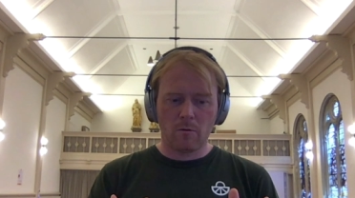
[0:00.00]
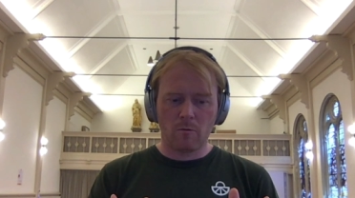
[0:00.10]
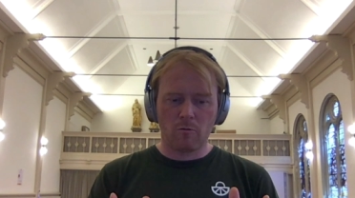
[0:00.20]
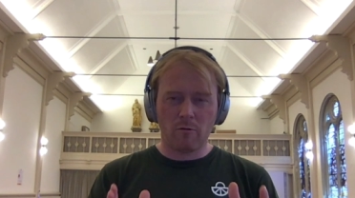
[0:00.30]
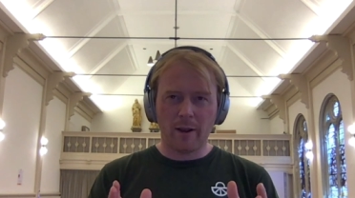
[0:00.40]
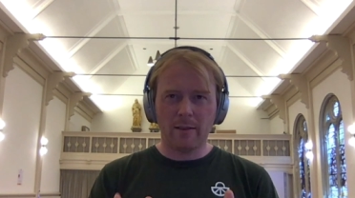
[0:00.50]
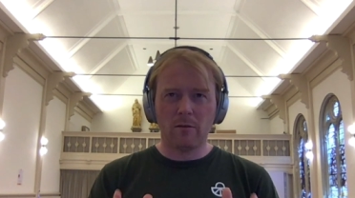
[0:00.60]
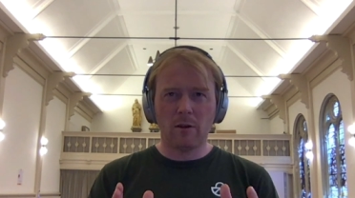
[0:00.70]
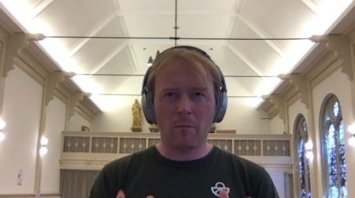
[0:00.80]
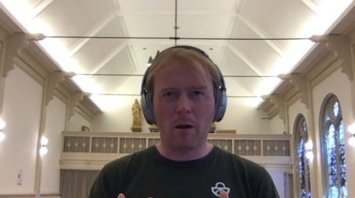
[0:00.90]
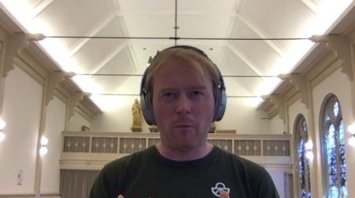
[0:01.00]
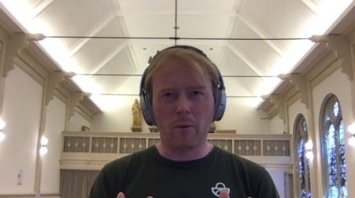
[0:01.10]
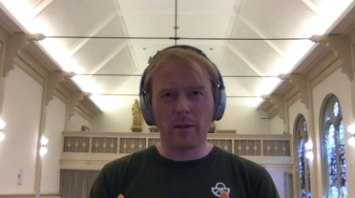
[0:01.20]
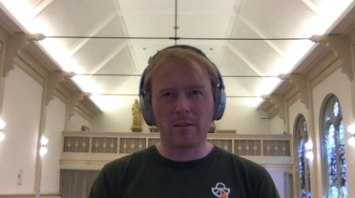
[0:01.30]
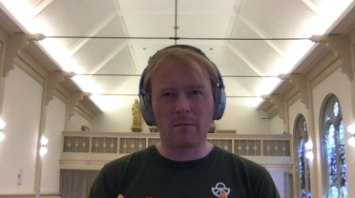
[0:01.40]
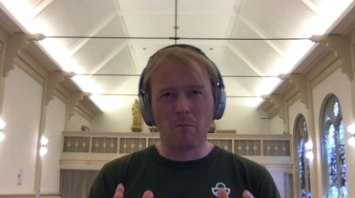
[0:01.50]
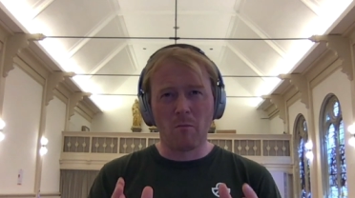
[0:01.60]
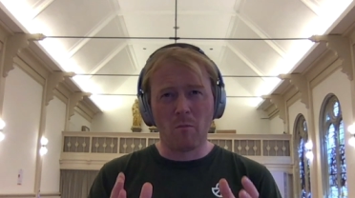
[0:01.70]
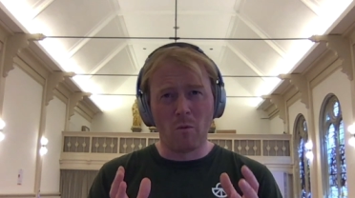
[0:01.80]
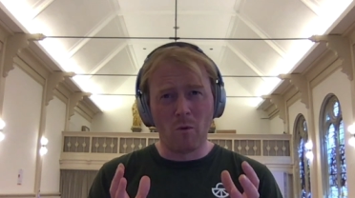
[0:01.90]
trying to come up with
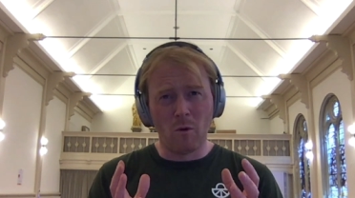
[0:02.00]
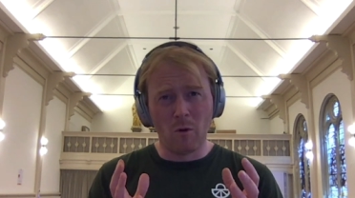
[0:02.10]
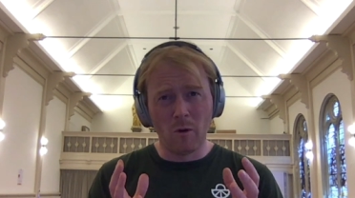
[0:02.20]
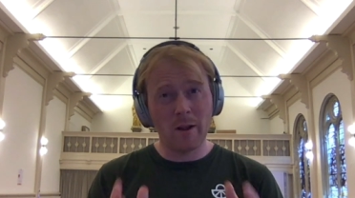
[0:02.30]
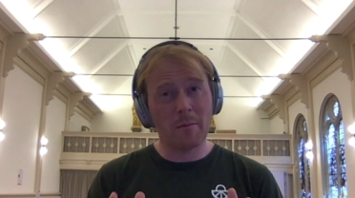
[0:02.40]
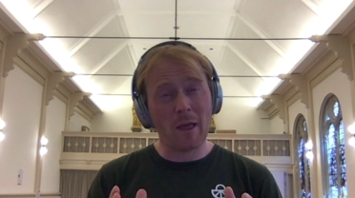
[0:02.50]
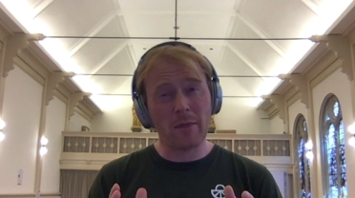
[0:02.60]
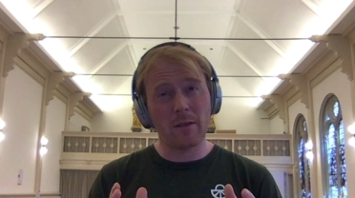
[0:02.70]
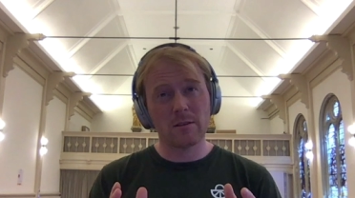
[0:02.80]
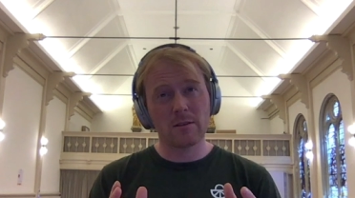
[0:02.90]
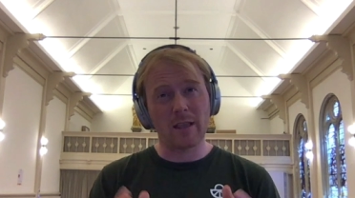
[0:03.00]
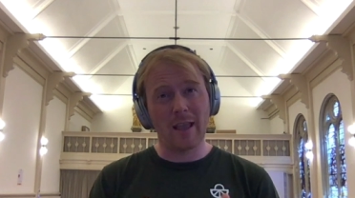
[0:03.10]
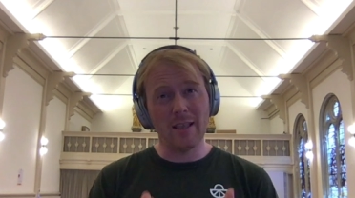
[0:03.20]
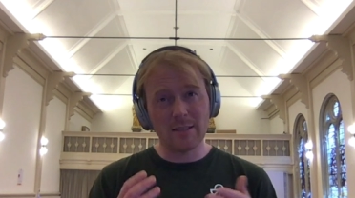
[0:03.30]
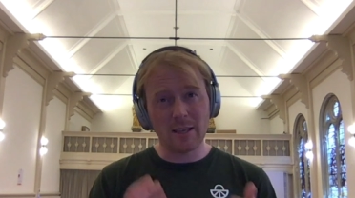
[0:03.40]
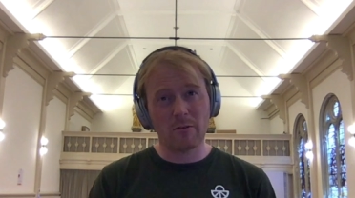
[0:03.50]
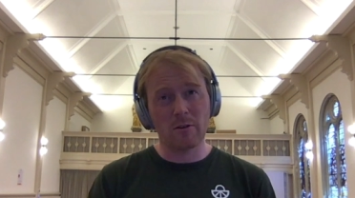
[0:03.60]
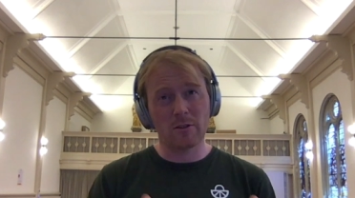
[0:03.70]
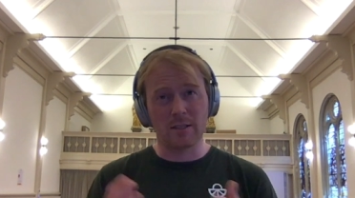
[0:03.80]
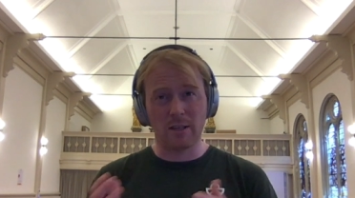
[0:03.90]
learning methods,
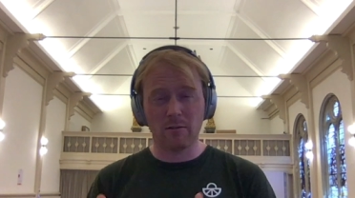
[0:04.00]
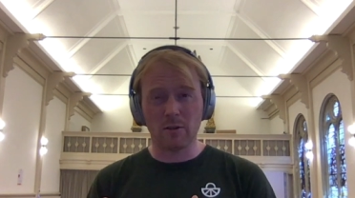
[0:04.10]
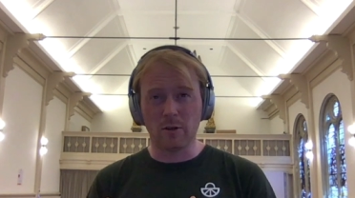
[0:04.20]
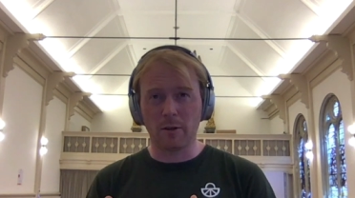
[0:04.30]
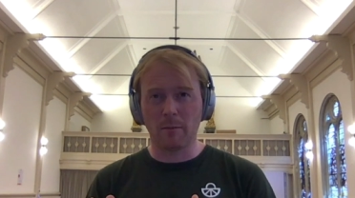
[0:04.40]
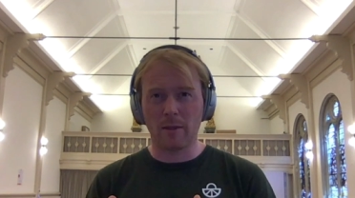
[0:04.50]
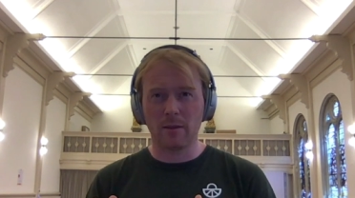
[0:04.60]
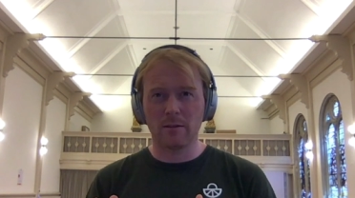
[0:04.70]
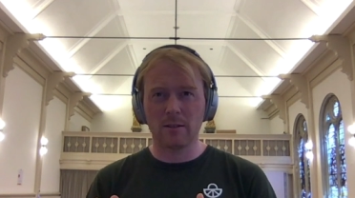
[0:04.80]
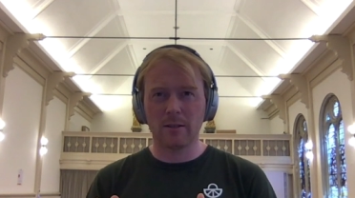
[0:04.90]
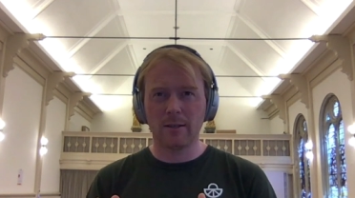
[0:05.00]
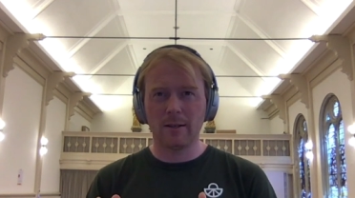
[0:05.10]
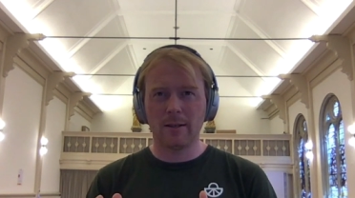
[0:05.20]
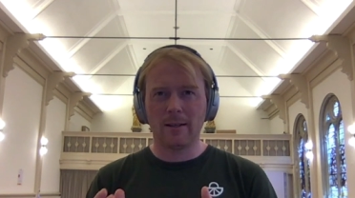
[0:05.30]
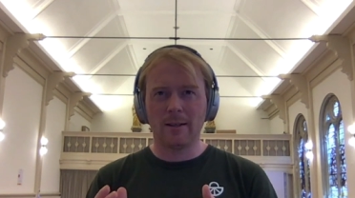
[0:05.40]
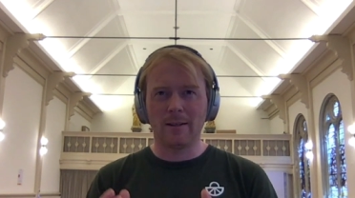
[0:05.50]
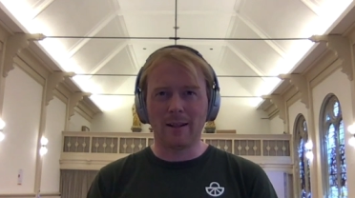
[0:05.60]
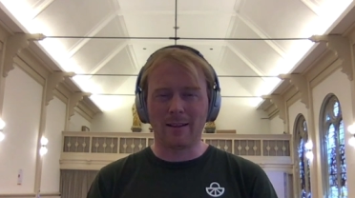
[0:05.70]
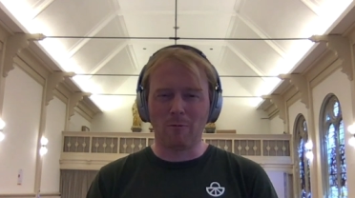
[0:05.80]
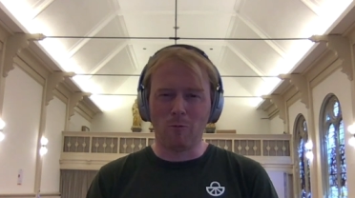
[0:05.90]
asynchronous and synchronous learning methods
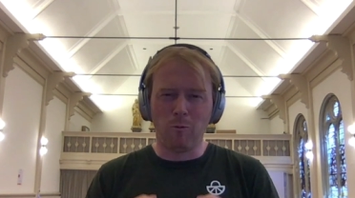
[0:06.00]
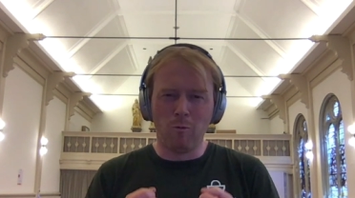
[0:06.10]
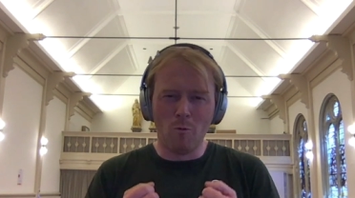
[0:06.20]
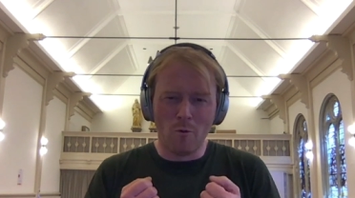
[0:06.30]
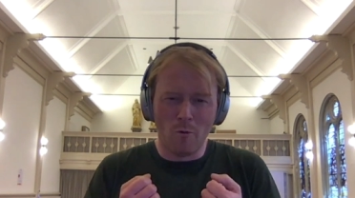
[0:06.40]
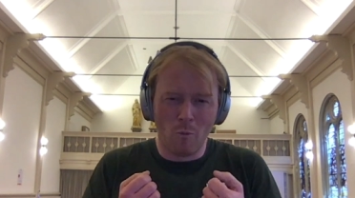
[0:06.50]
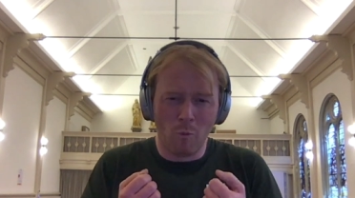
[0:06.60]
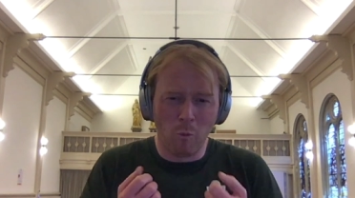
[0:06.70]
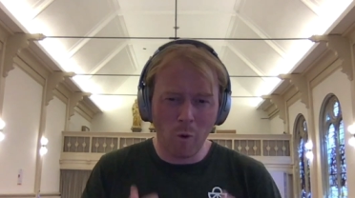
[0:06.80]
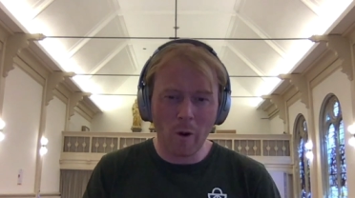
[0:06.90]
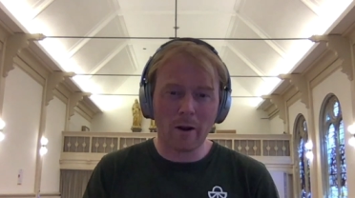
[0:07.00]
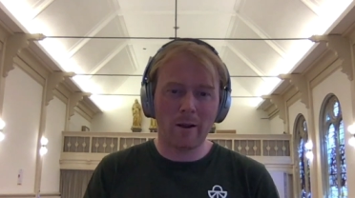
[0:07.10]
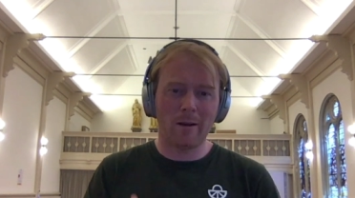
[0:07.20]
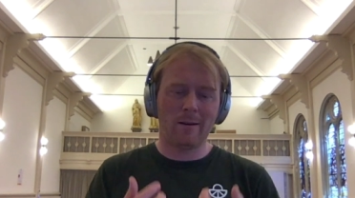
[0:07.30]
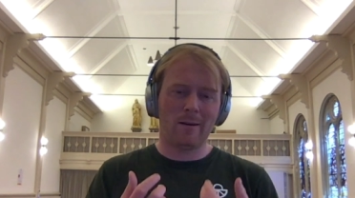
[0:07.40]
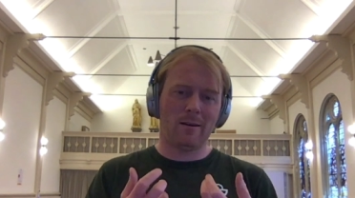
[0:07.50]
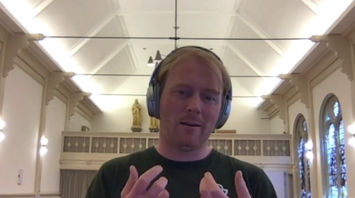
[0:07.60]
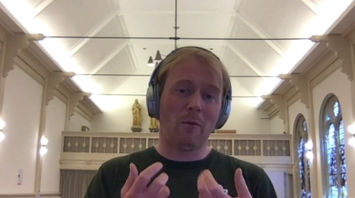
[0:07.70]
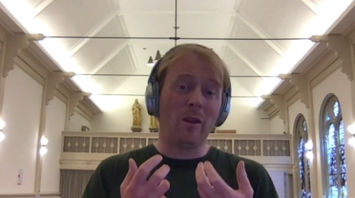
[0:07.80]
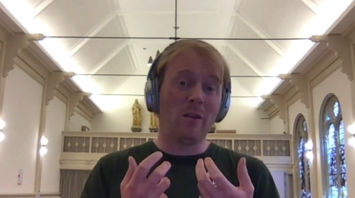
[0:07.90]
that work,
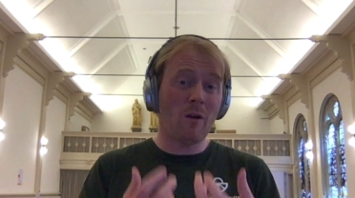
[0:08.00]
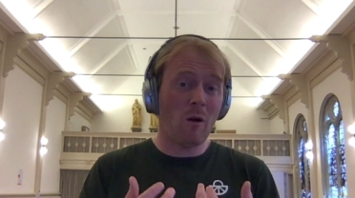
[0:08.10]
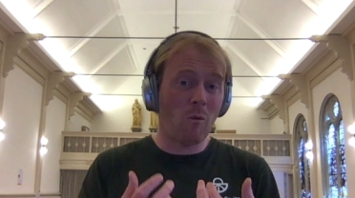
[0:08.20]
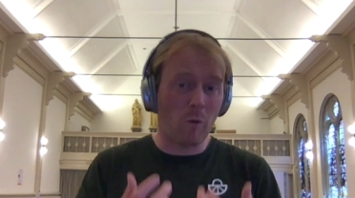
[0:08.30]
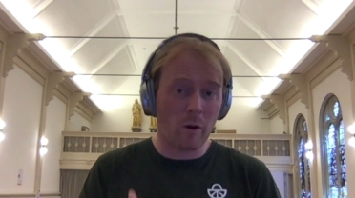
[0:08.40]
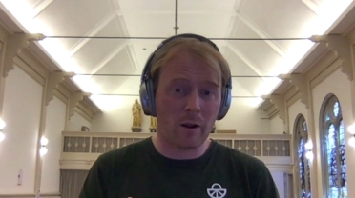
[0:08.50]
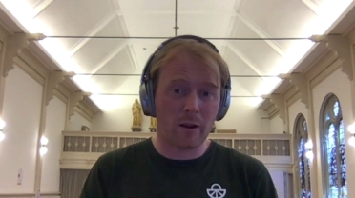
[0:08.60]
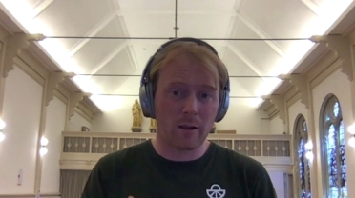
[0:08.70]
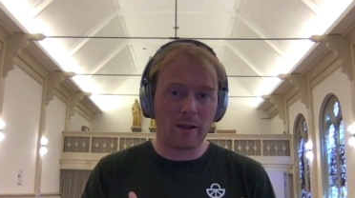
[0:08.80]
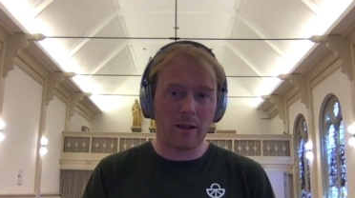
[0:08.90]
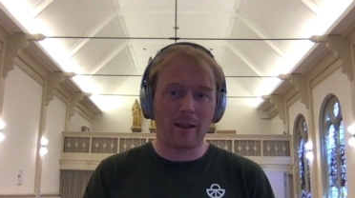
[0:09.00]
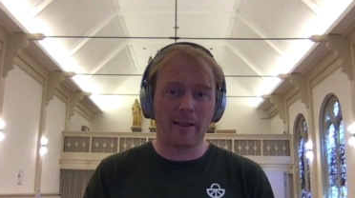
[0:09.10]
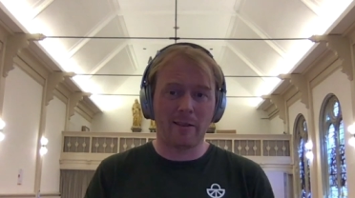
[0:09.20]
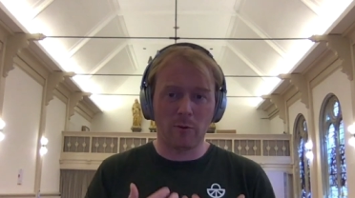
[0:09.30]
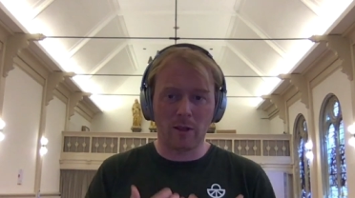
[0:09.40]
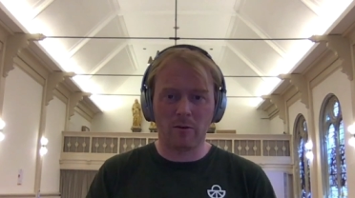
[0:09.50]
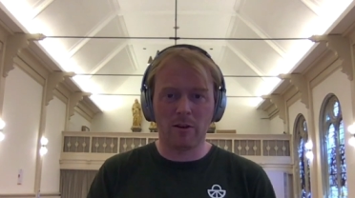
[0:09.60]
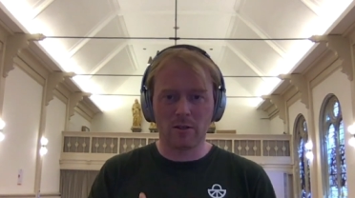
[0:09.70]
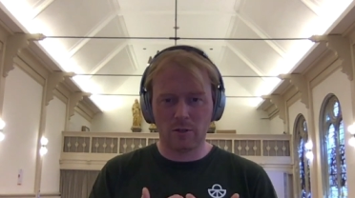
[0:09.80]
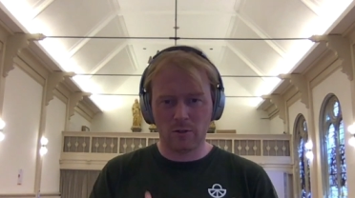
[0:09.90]
that we know work to
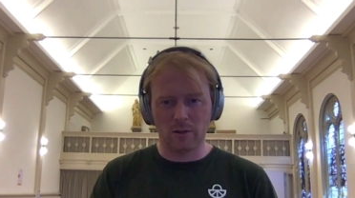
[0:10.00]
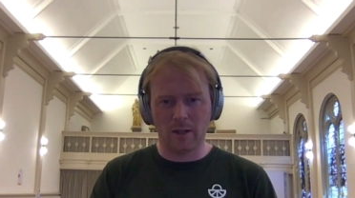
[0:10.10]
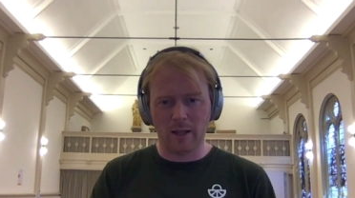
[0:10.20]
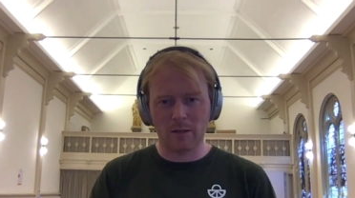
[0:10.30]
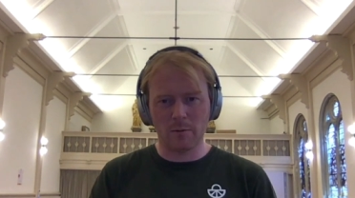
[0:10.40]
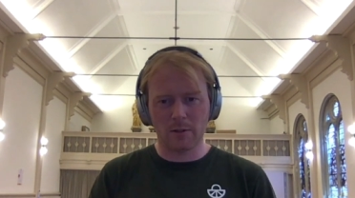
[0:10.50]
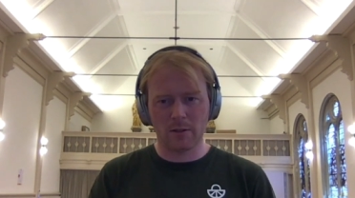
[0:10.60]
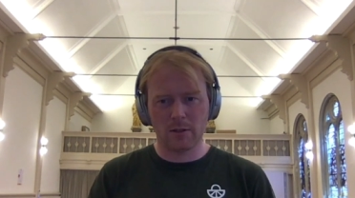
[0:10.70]
increase student engagement.